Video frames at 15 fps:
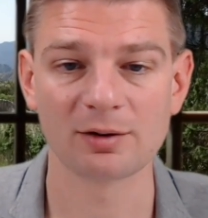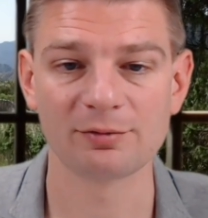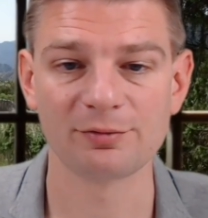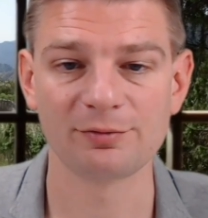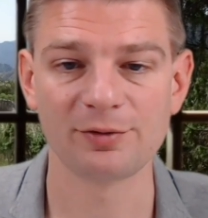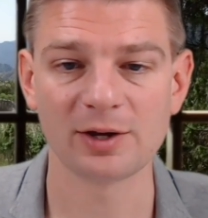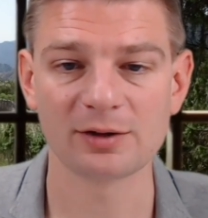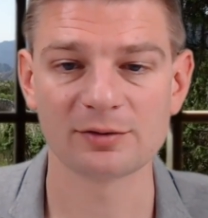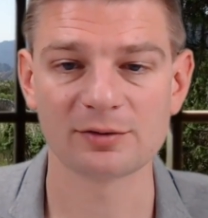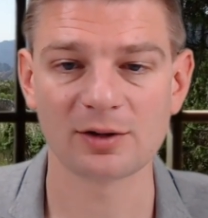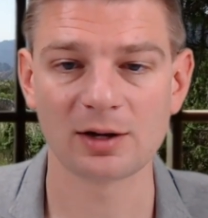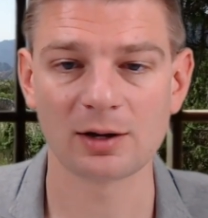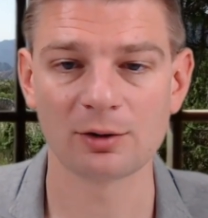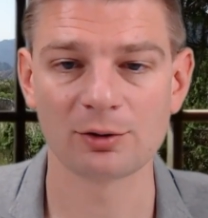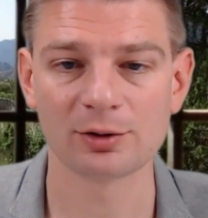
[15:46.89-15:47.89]
fix
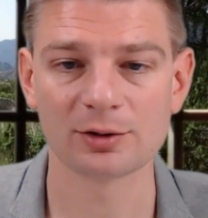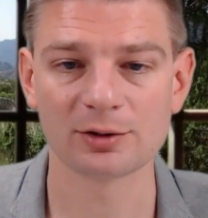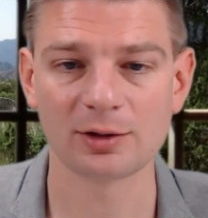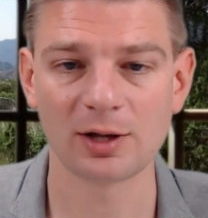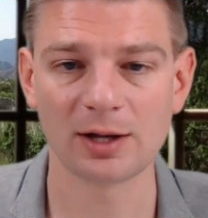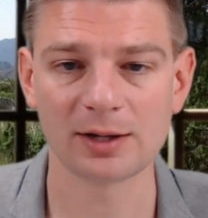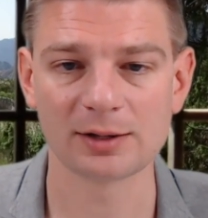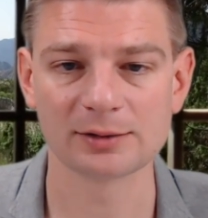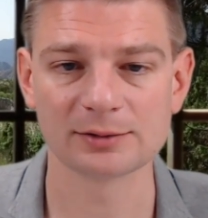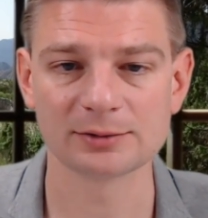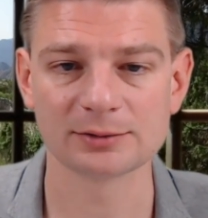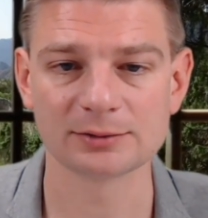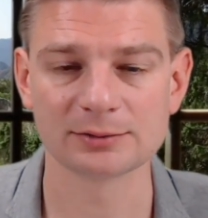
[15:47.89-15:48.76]
our client.